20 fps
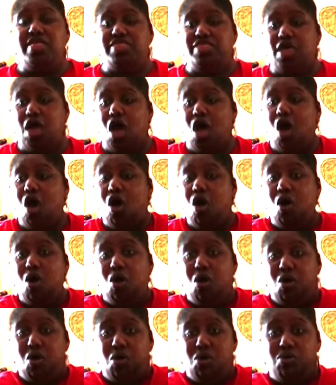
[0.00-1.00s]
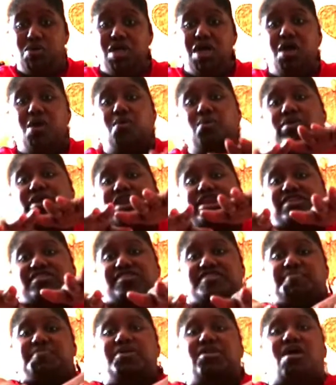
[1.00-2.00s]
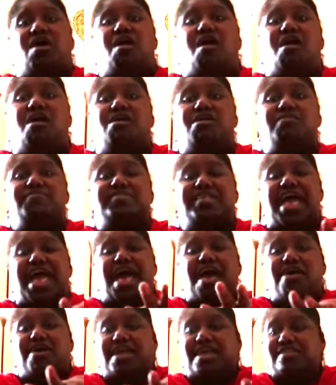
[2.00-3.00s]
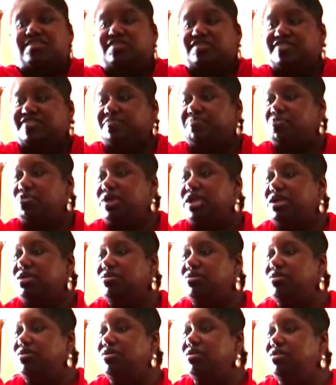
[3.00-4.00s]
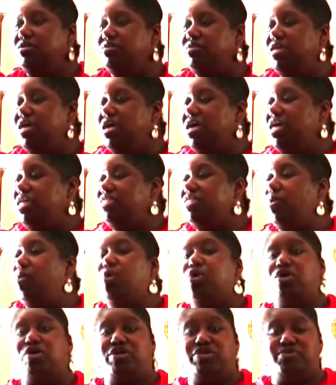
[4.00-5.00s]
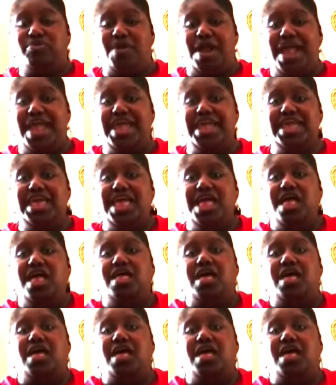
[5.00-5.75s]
the whole, we're going to just put our arms out and just sprinkle, the world, right?